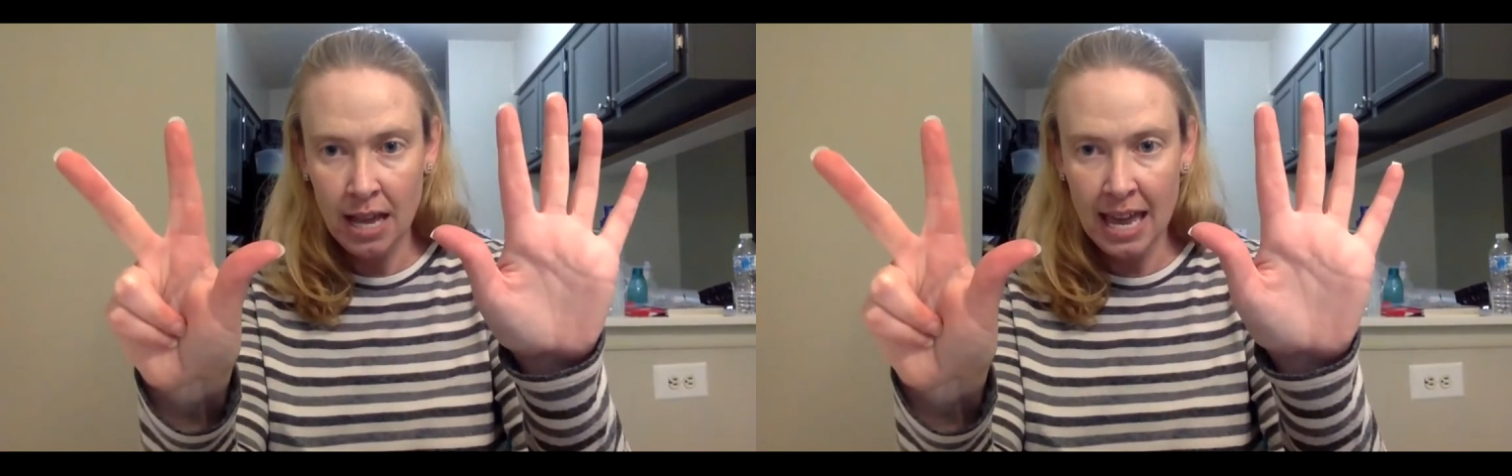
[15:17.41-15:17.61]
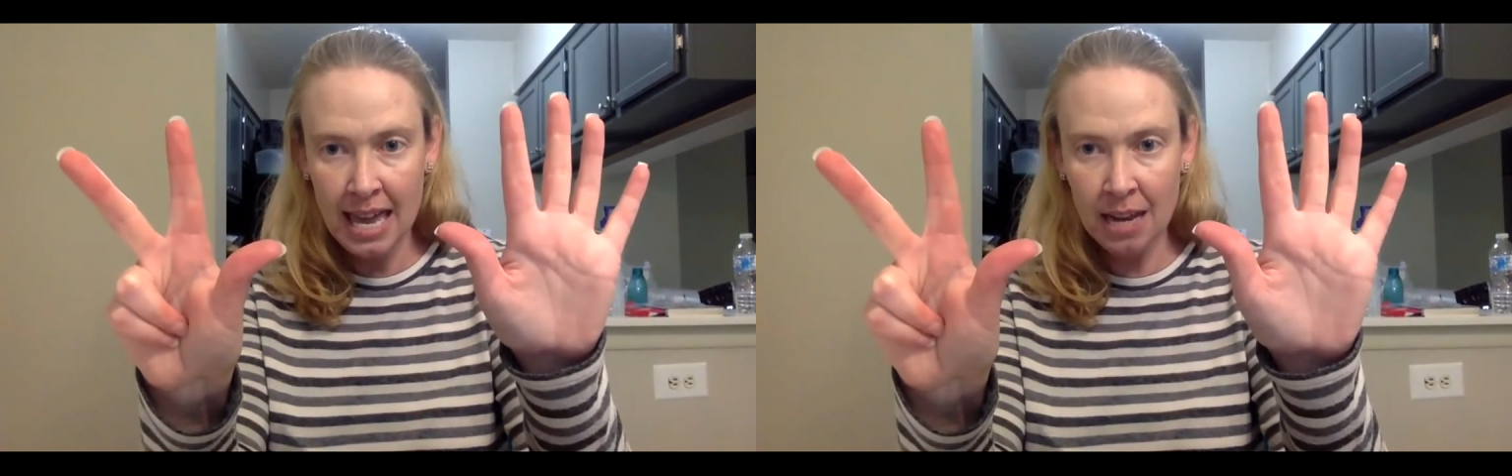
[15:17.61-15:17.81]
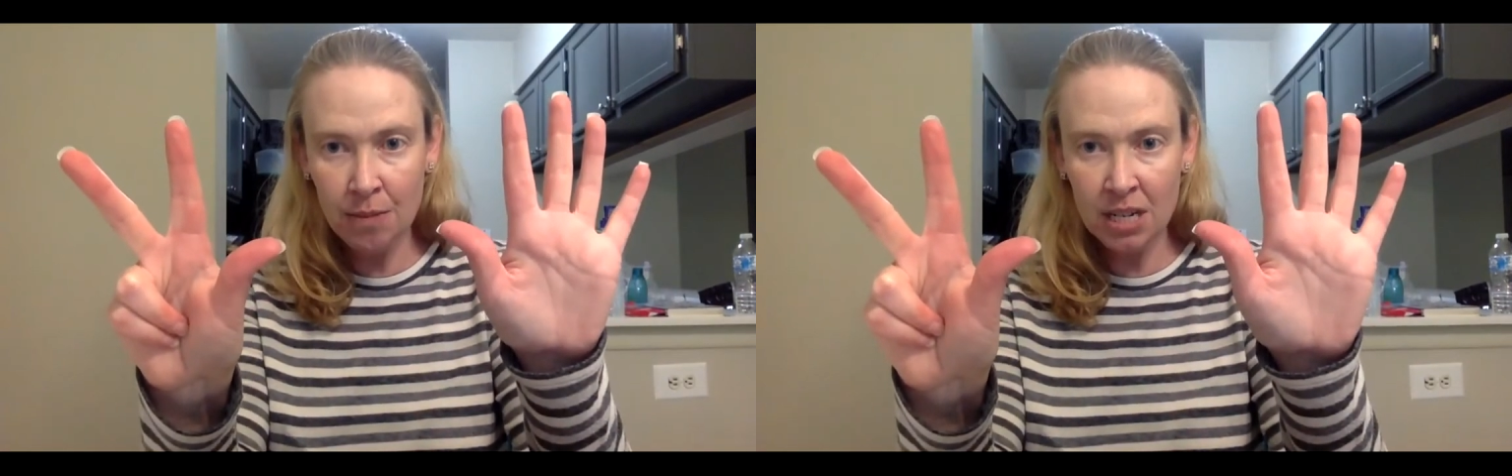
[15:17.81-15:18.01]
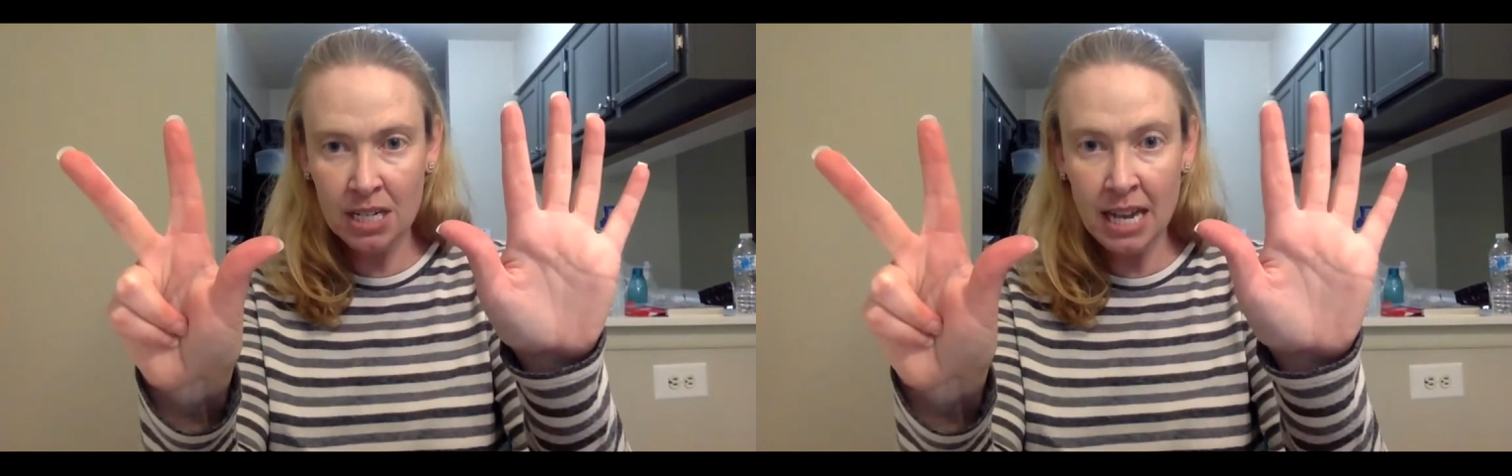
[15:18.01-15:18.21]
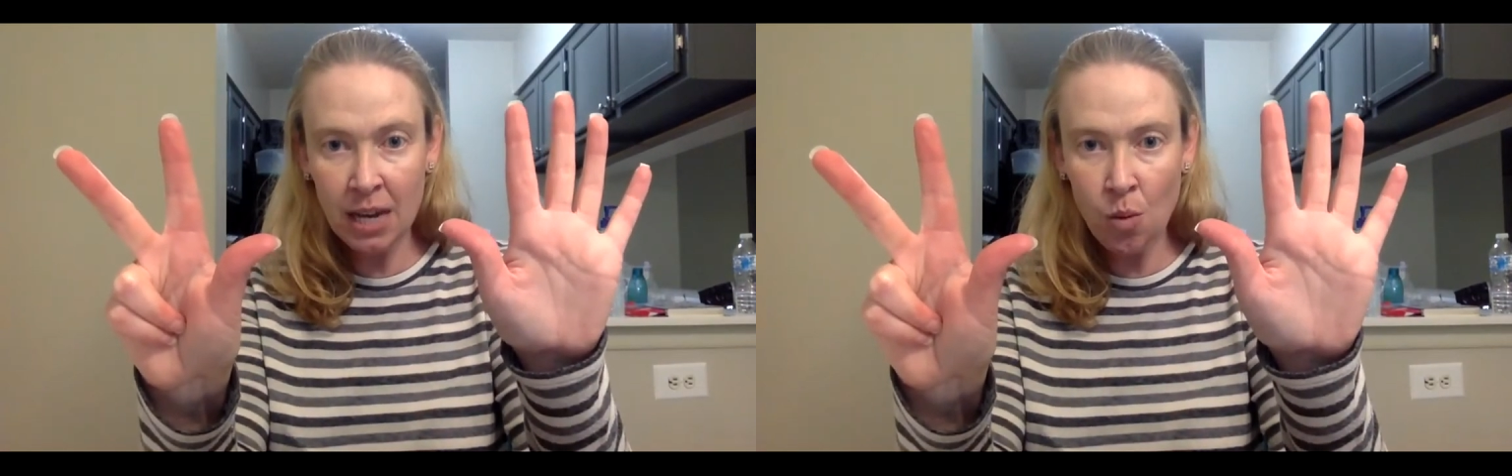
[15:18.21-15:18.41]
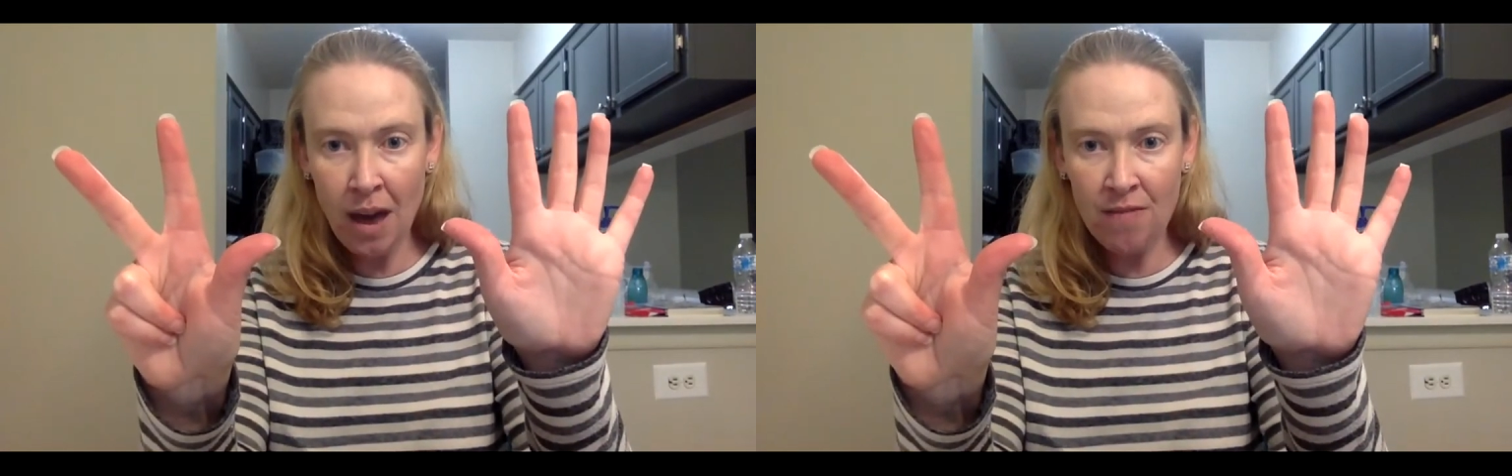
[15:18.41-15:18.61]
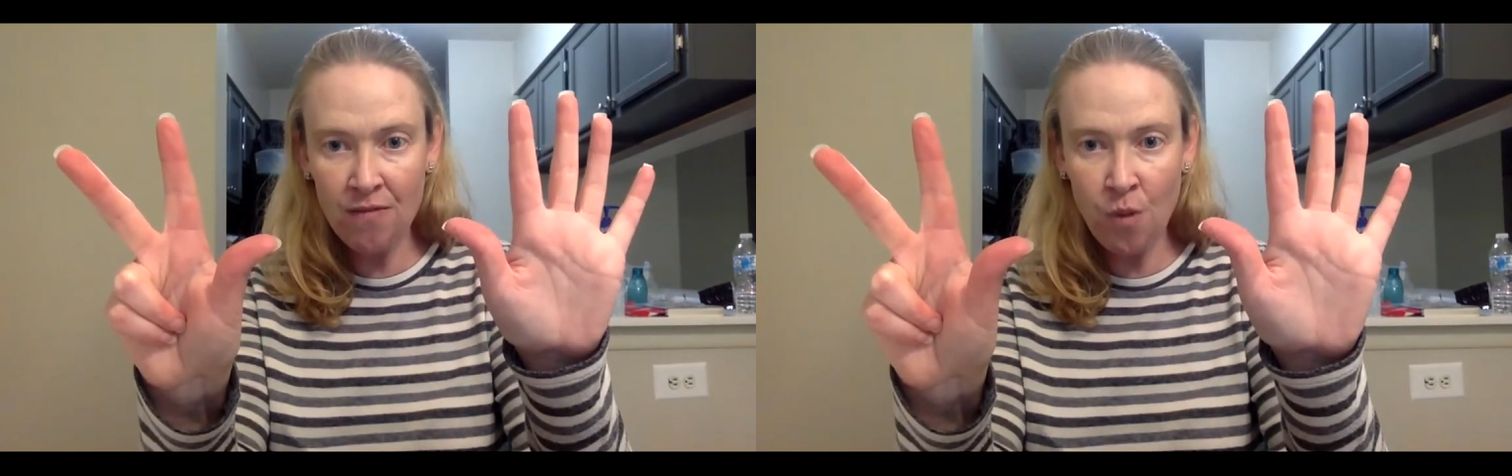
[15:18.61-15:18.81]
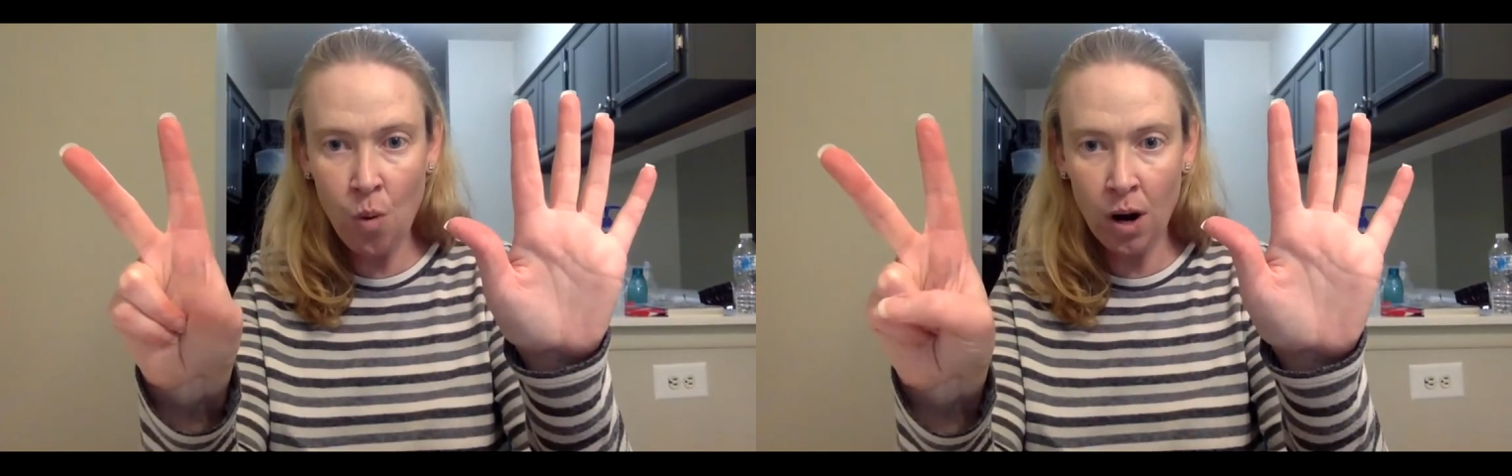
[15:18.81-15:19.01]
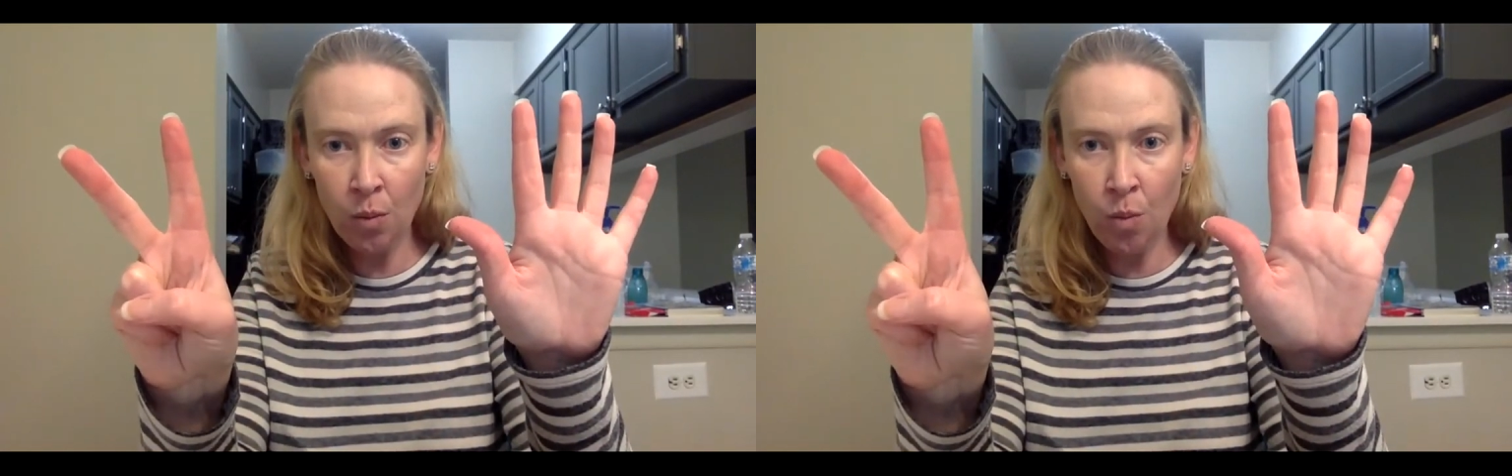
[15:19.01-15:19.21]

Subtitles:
and I'm gonna take away 4.